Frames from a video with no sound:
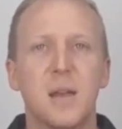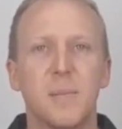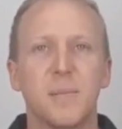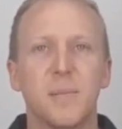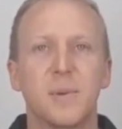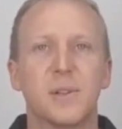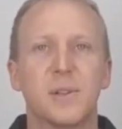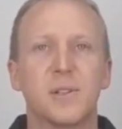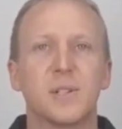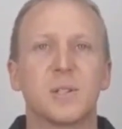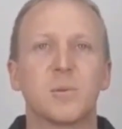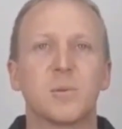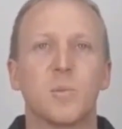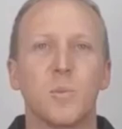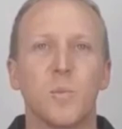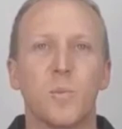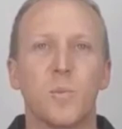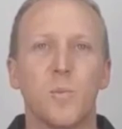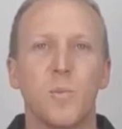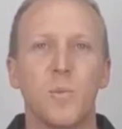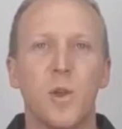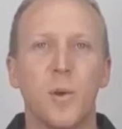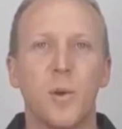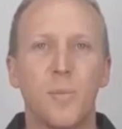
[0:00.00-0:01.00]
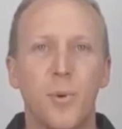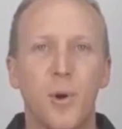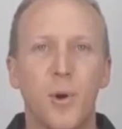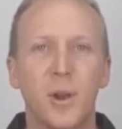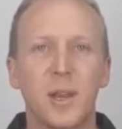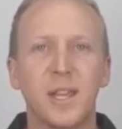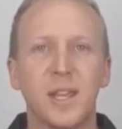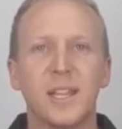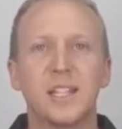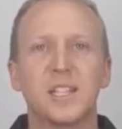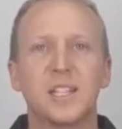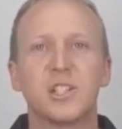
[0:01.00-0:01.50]
because your
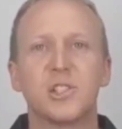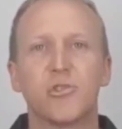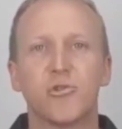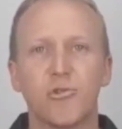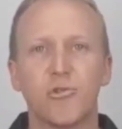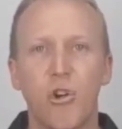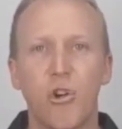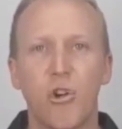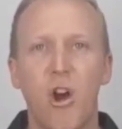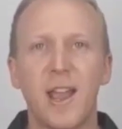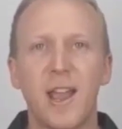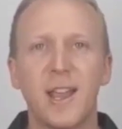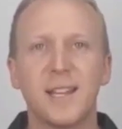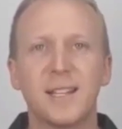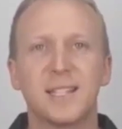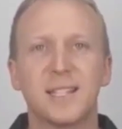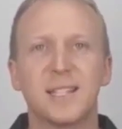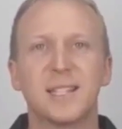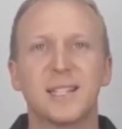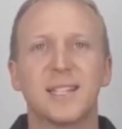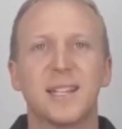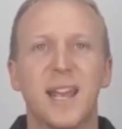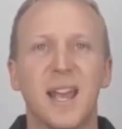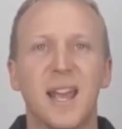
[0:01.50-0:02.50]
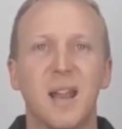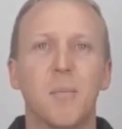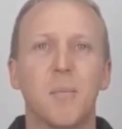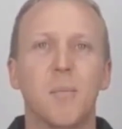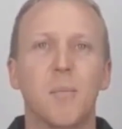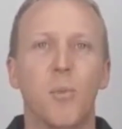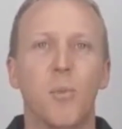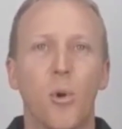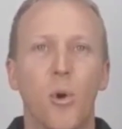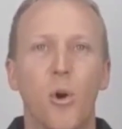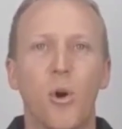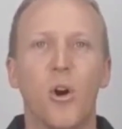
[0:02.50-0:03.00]
body is trying to get
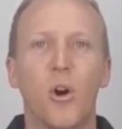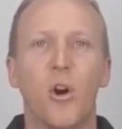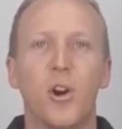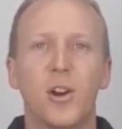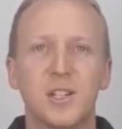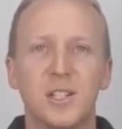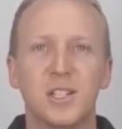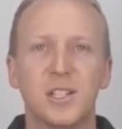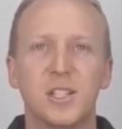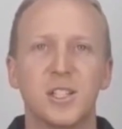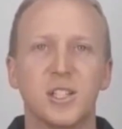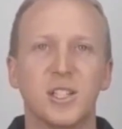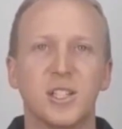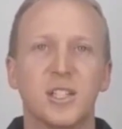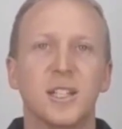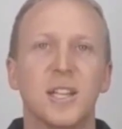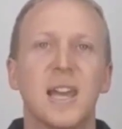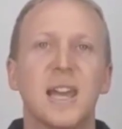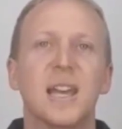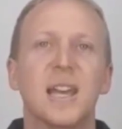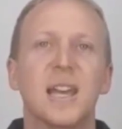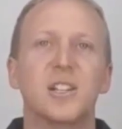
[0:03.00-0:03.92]
more oxygen